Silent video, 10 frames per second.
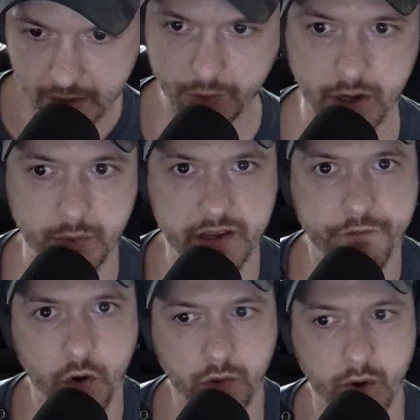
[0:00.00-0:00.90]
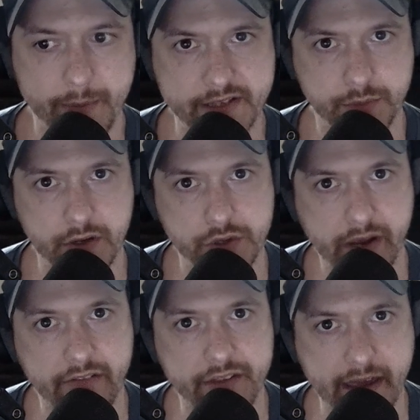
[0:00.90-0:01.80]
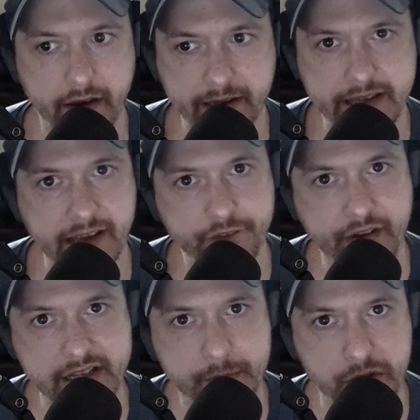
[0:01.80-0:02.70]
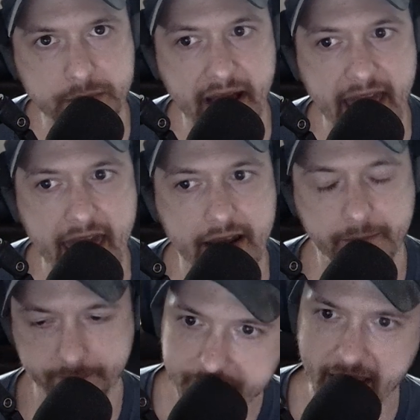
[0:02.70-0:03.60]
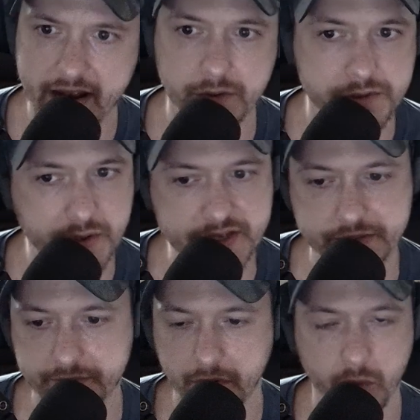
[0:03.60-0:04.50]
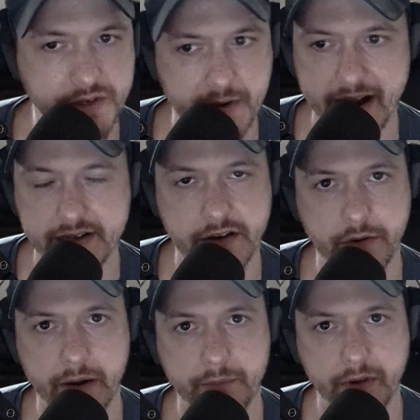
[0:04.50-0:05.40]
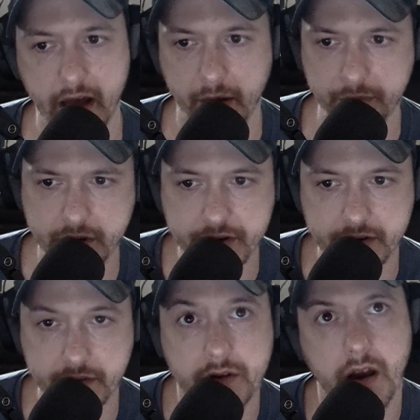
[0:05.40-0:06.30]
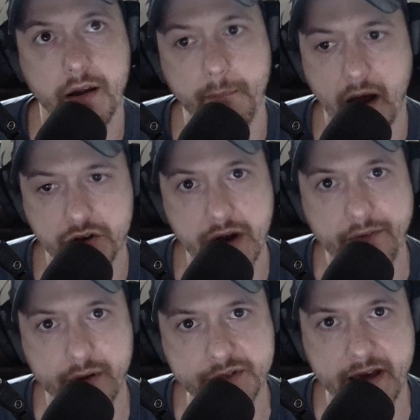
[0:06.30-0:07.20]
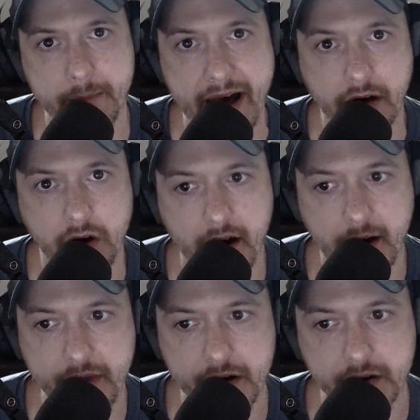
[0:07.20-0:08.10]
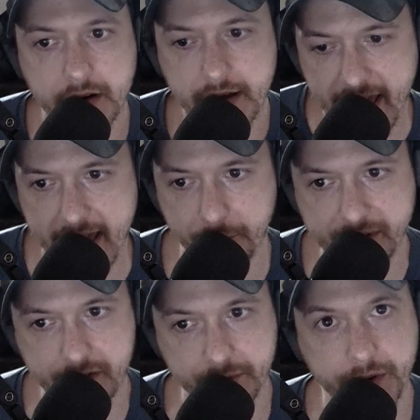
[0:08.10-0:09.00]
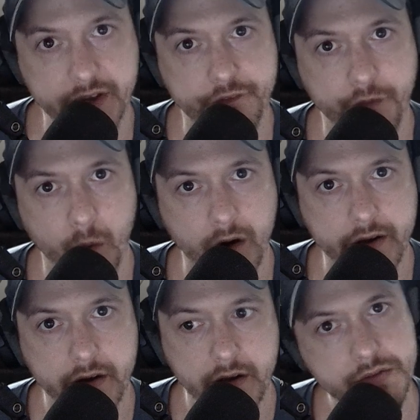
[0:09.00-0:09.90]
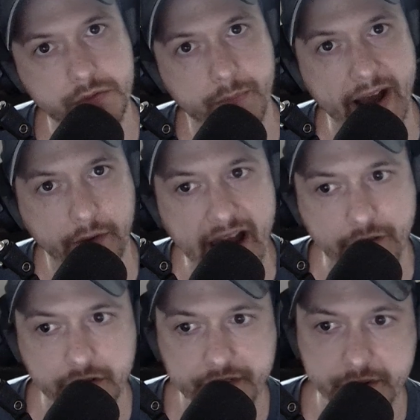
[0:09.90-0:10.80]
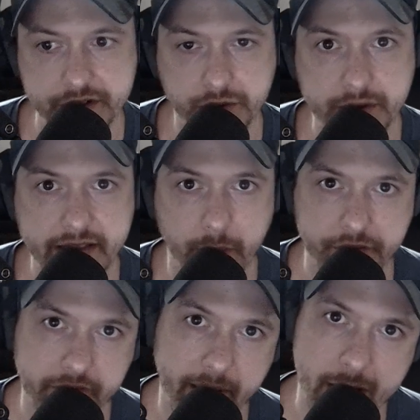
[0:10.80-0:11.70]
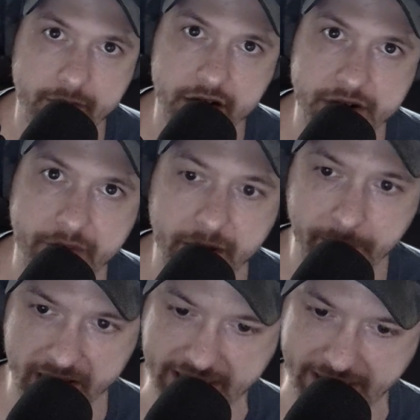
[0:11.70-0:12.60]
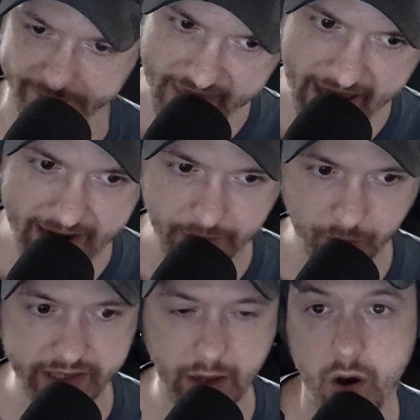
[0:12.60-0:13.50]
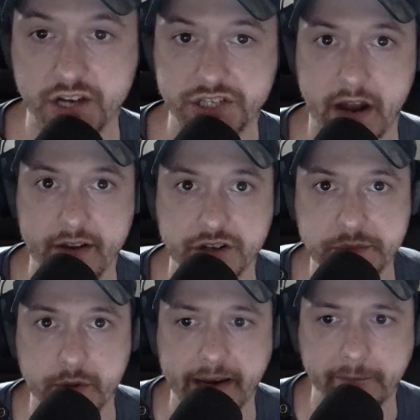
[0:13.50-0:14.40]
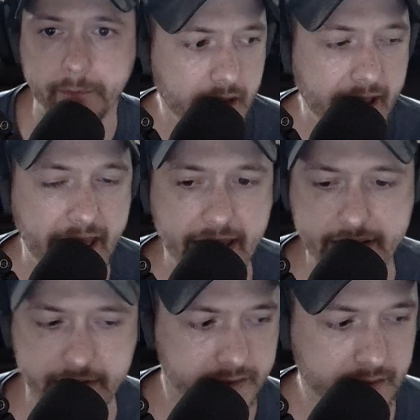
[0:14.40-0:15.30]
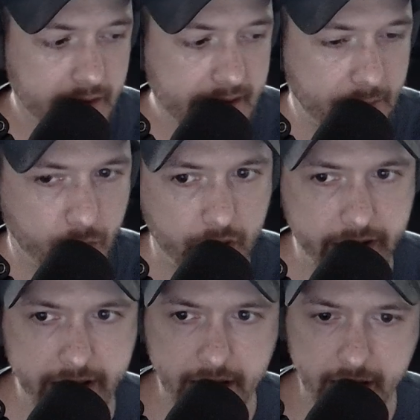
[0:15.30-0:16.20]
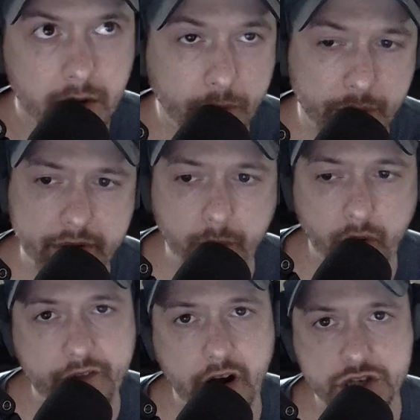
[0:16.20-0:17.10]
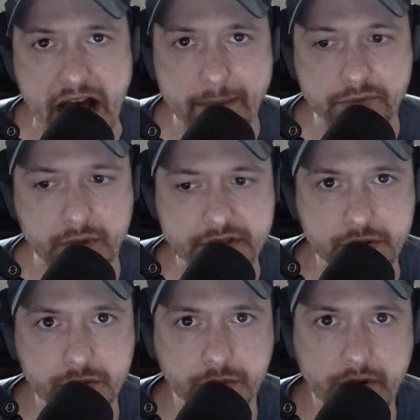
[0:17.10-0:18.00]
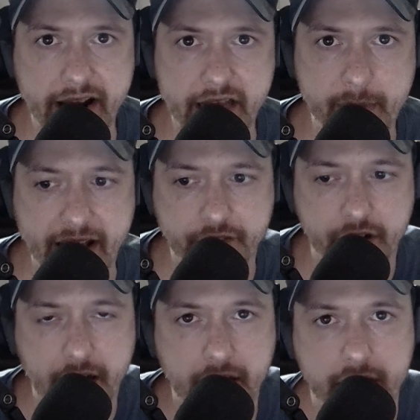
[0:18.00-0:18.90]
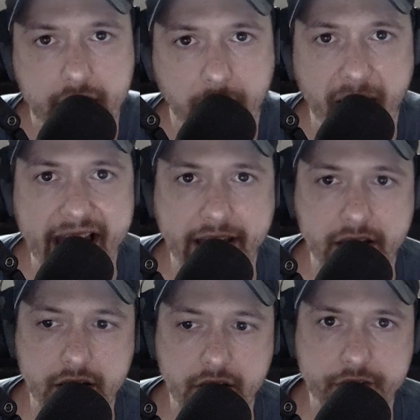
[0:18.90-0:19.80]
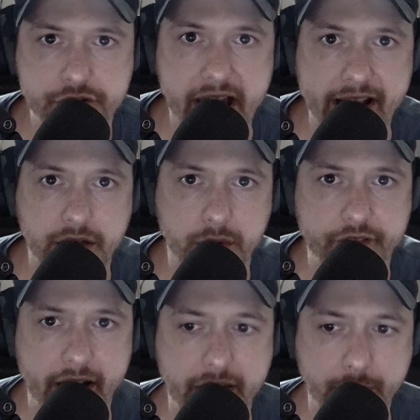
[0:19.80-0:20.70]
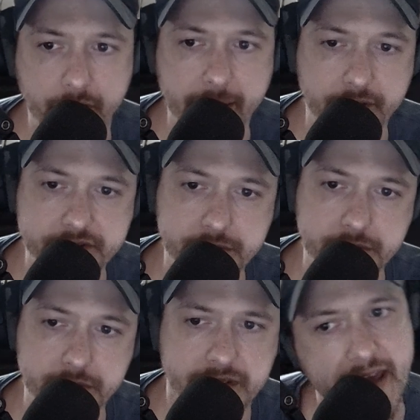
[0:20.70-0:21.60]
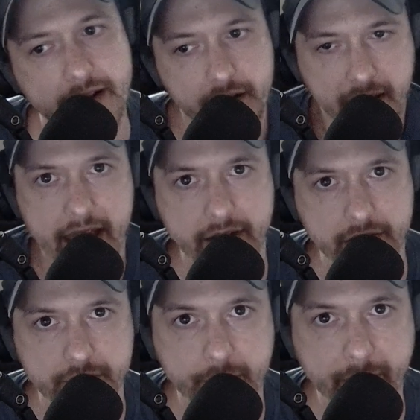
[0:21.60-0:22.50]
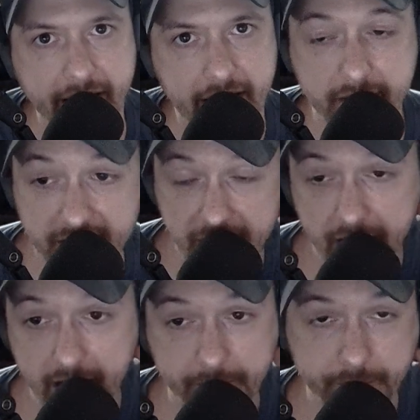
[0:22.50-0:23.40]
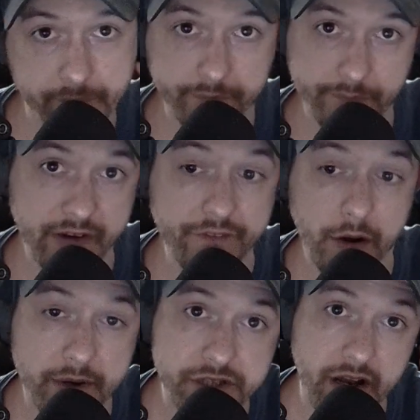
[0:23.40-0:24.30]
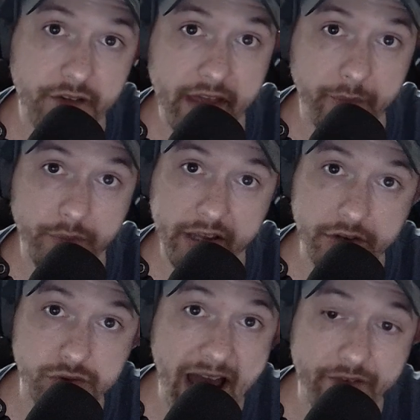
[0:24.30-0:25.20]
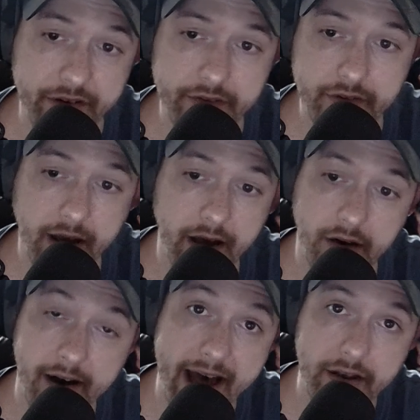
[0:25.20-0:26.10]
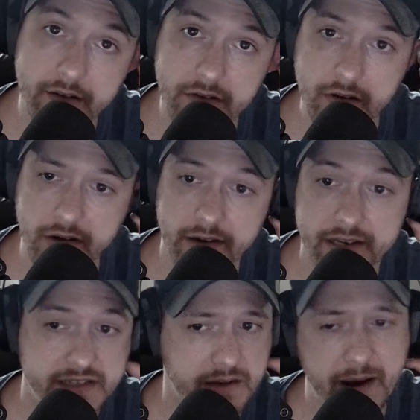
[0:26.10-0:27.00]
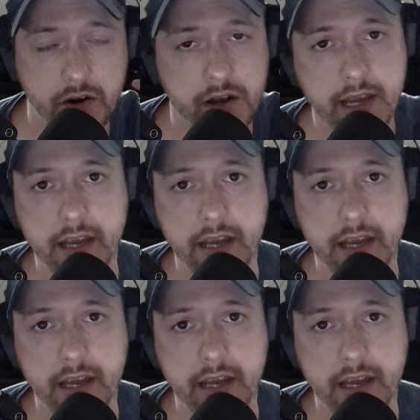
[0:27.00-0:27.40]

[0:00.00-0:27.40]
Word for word: we couldn't really afford equipment. So we were doing everything like digging fence posts by hand. And it was always, always rocks everywhere. Uh, we couldn't our, our driveway was about a mile long uphill, and we couldn't really afford to buy gravel. There was a creek that went through the bottom of our driveway that would get washed out every spring, and it would. We would. One of our jobs was to ride in the back of a, a wagon of the tractor. We finally we were able to get and repair or um, refurbish enough that we could drive it uh, a lot or a decent amount.